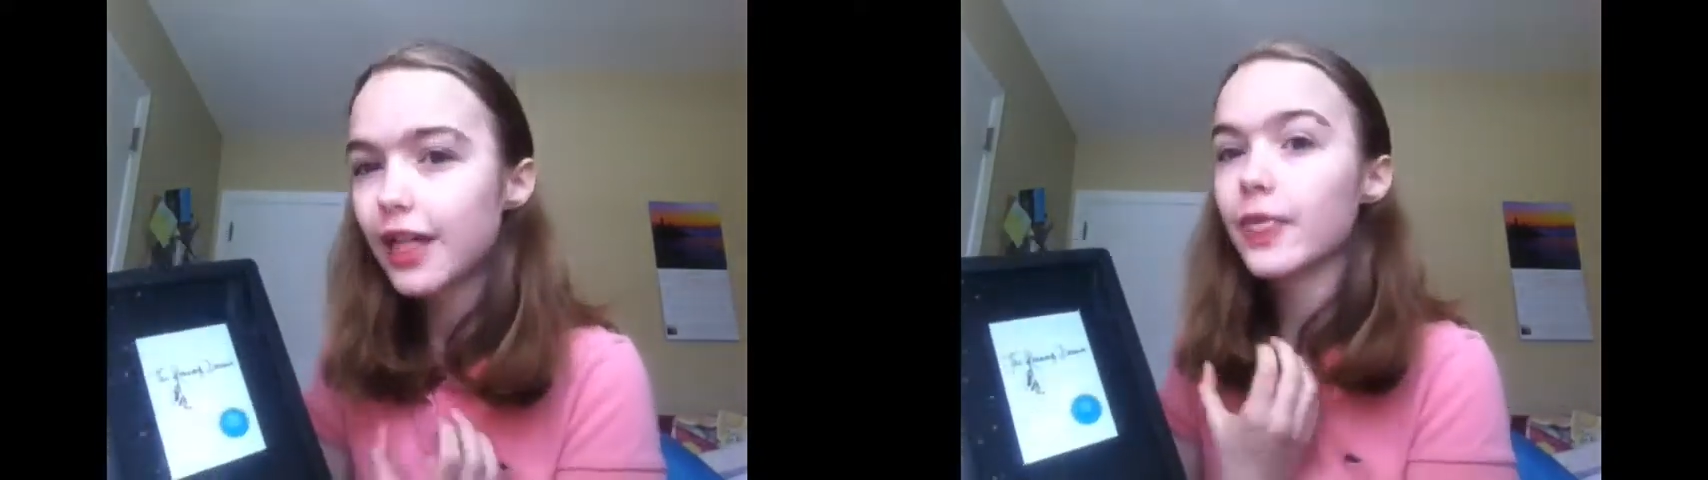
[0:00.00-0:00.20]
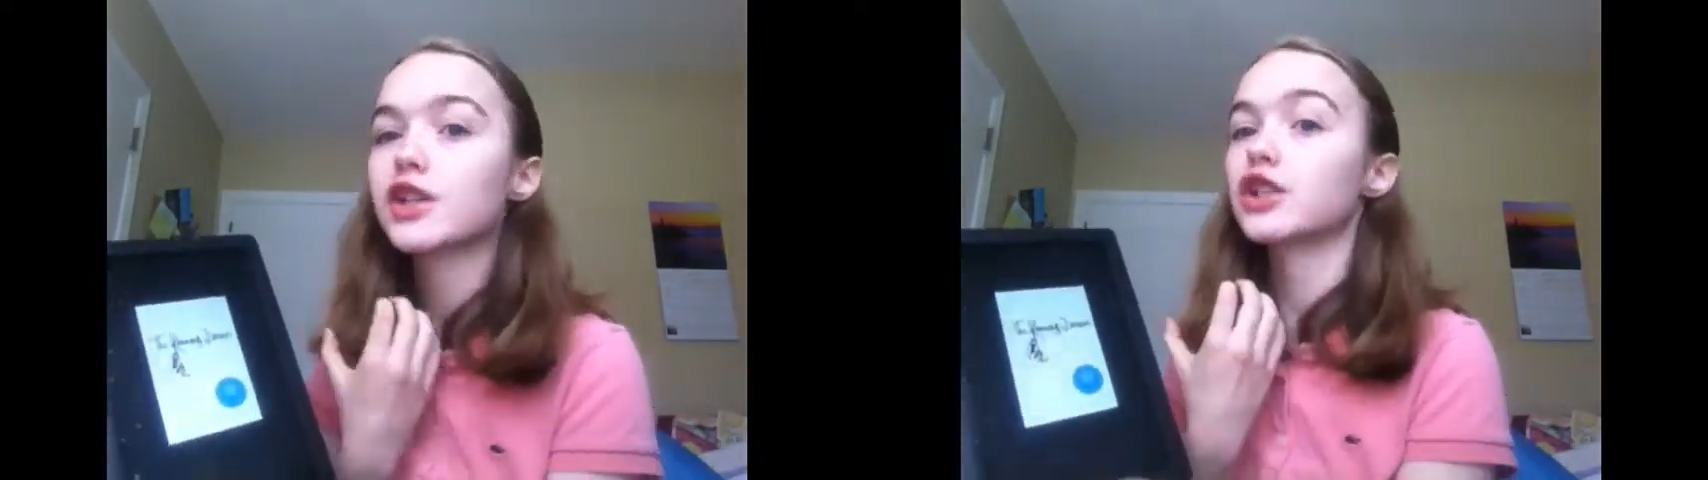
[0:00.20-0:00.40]

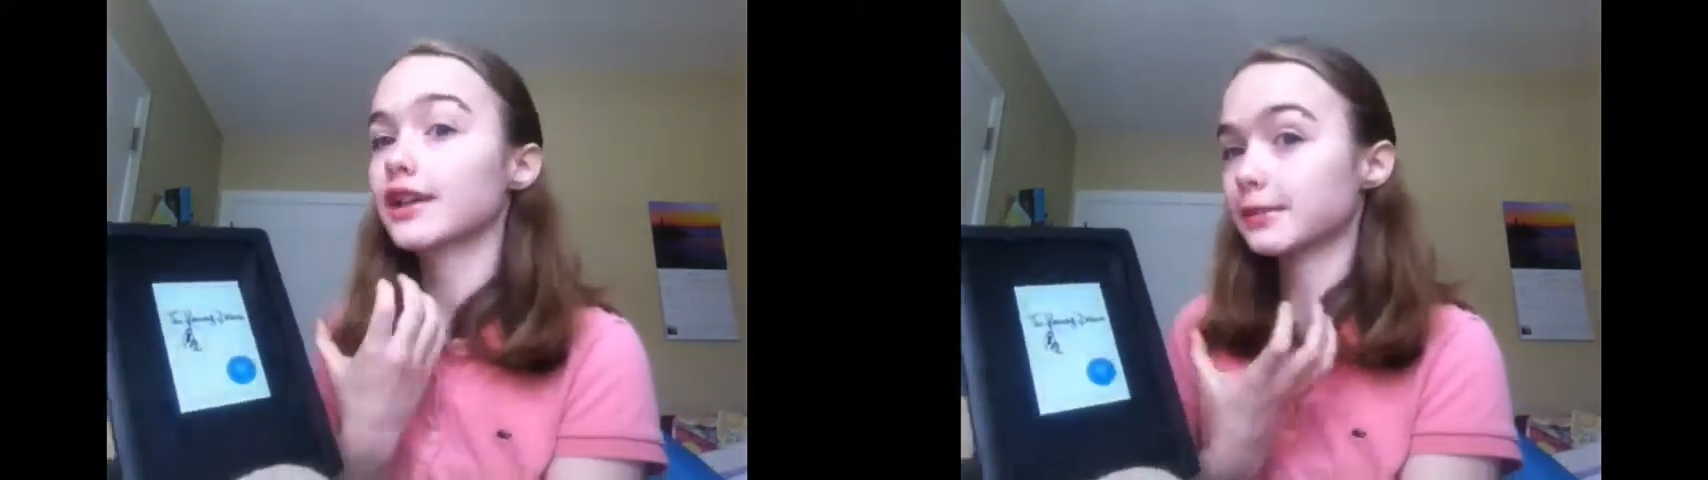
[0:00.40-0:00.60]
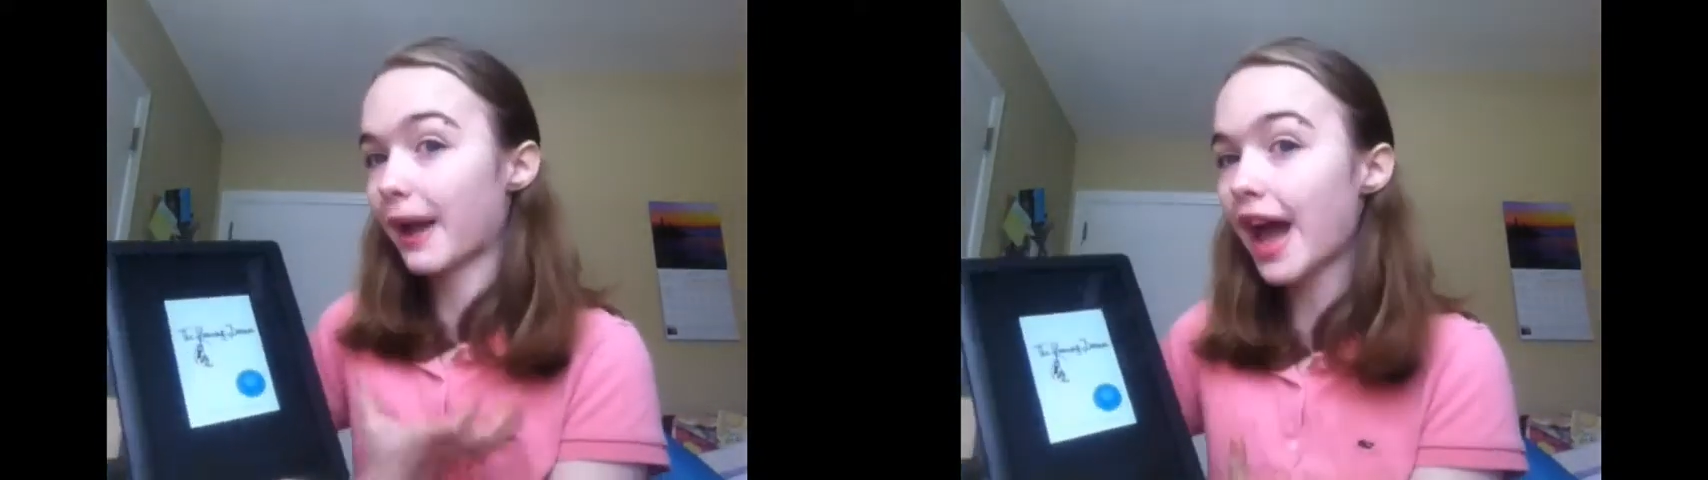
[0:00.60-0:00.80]
and that she
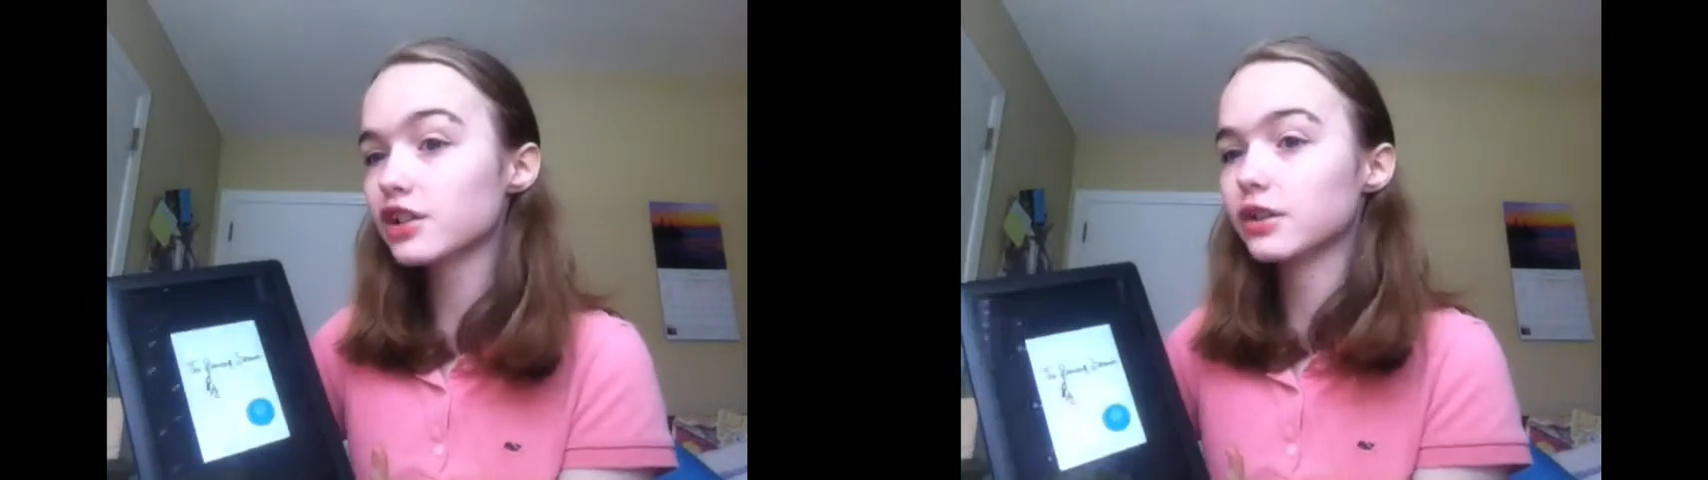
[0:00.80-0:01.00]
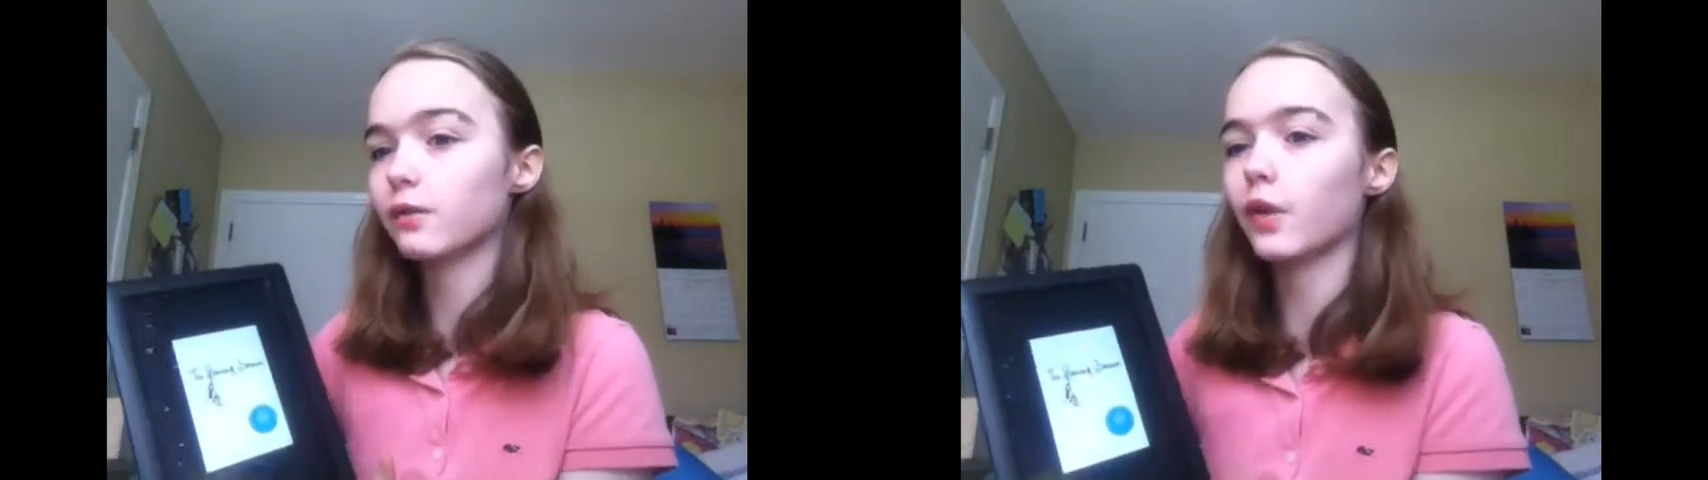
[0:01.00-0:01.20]
has a
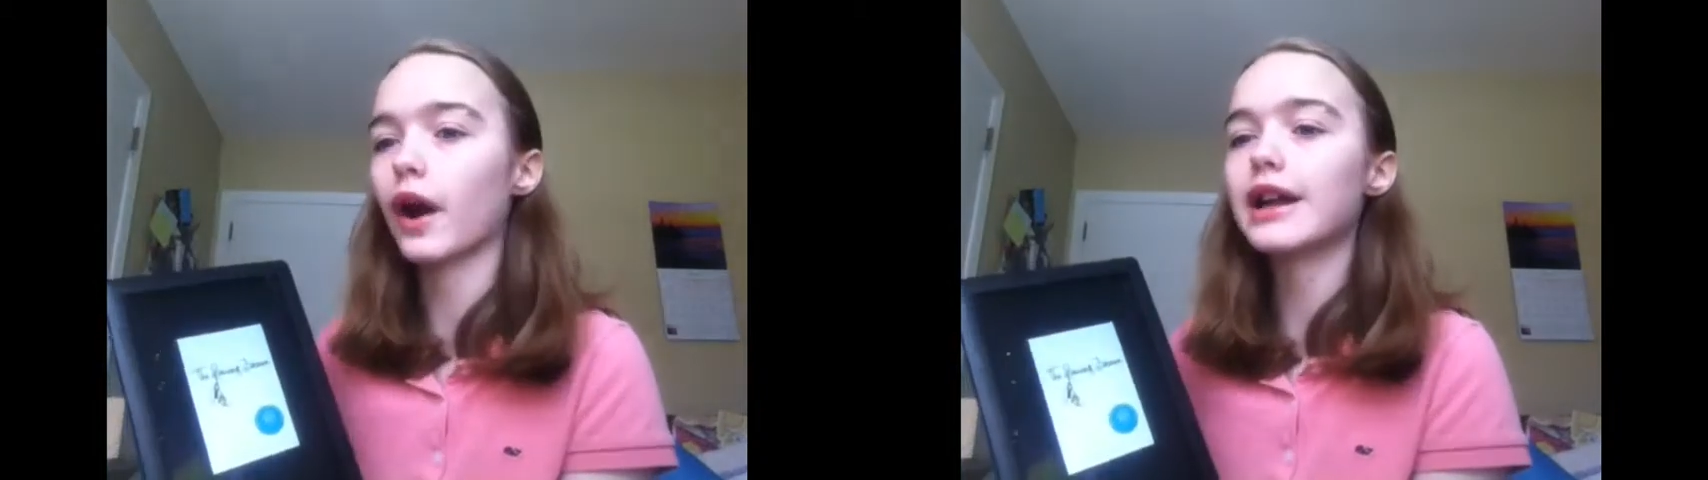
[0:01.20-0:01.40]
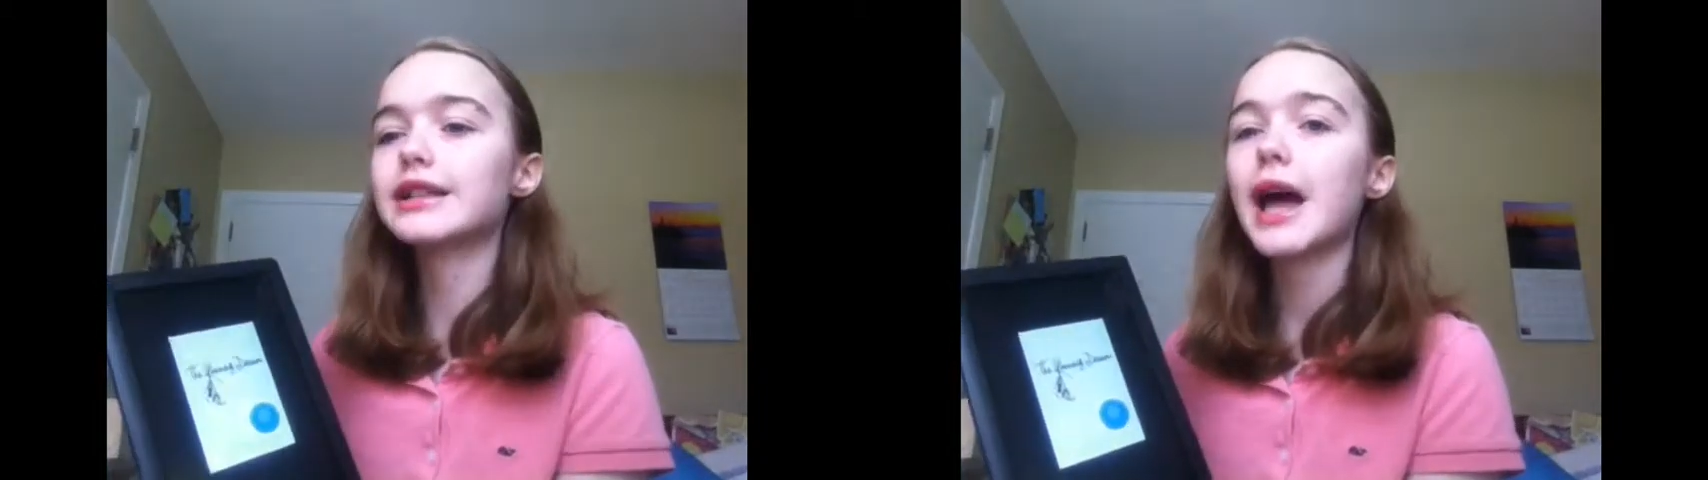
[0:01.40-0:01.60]
passion
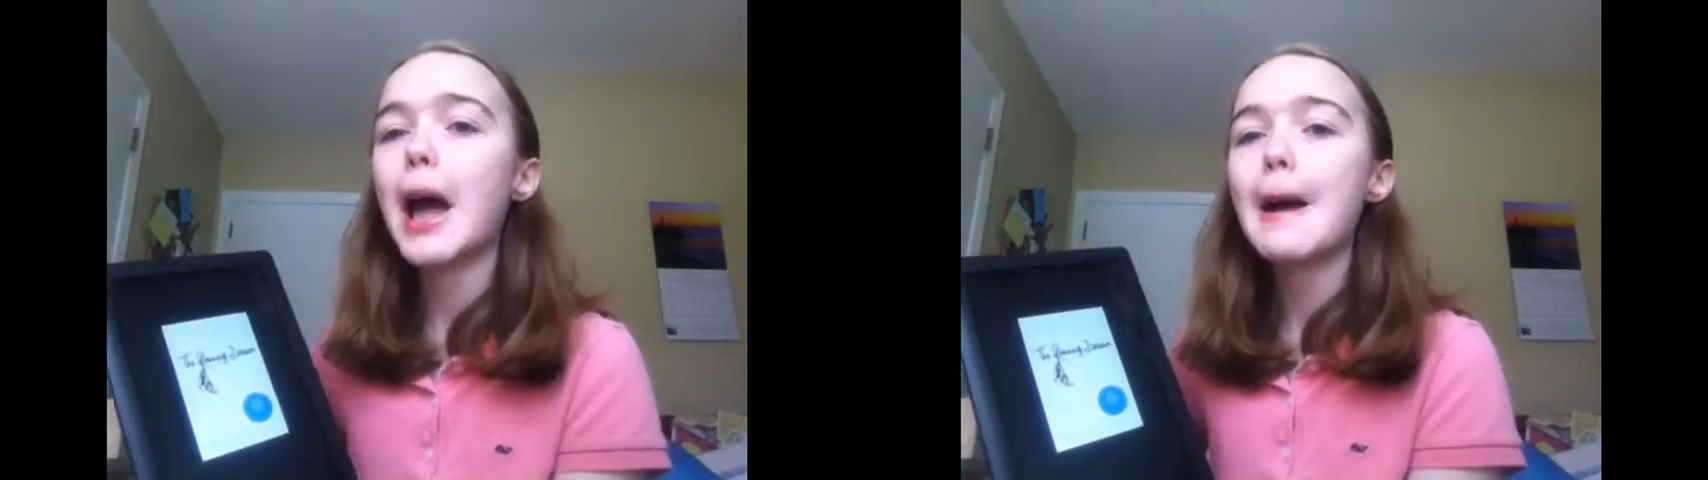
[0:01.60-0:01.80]
for it.